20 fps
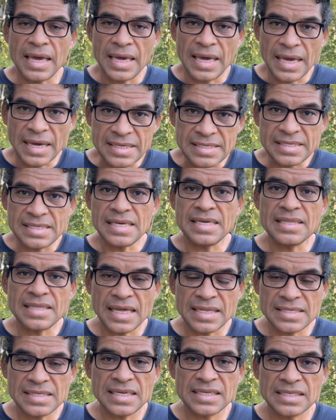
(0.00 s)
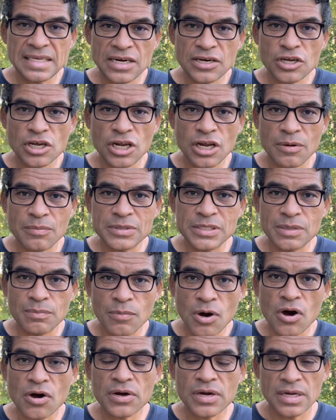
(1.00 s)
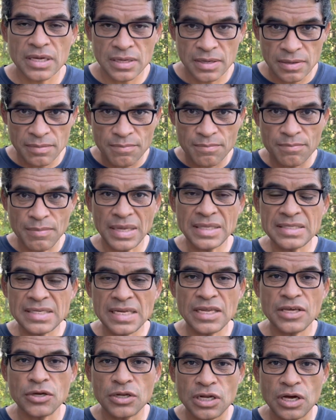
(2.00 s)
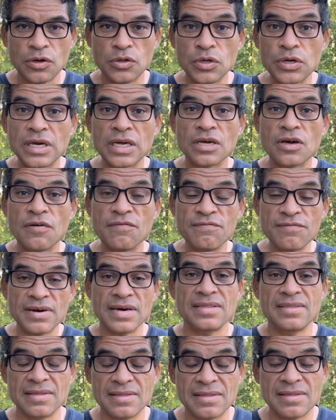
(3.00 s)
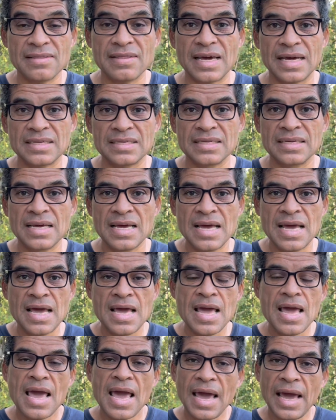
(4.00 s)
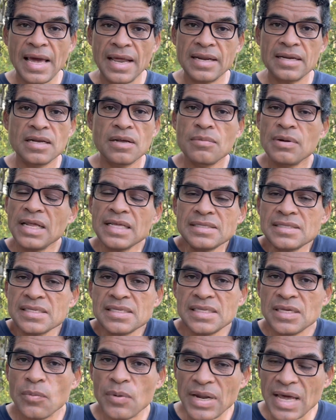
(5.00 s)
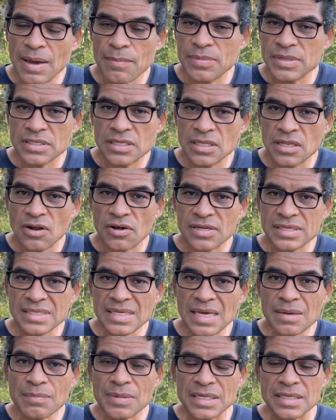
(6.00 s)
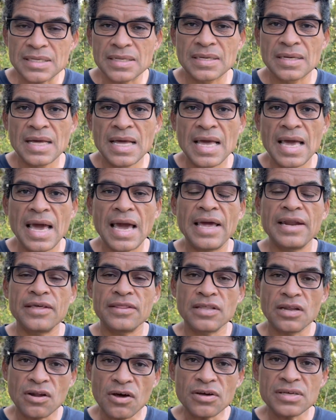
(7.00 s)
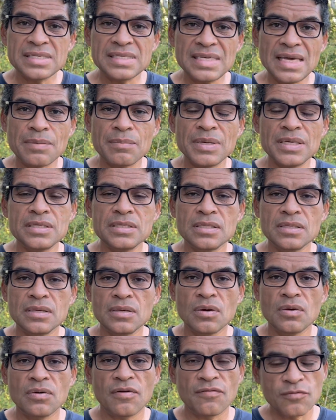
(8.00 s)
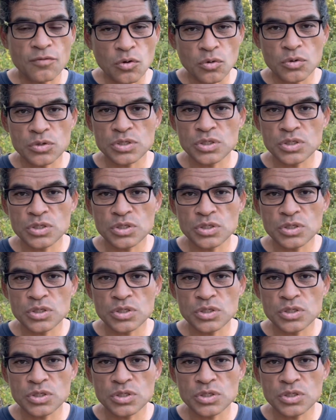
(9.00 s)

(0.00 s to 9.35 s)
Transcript: Exceed that 600 kilometer mark. Mentally, you can go further than that. And let's just see what happens in the last segment. And in the last segment, of course,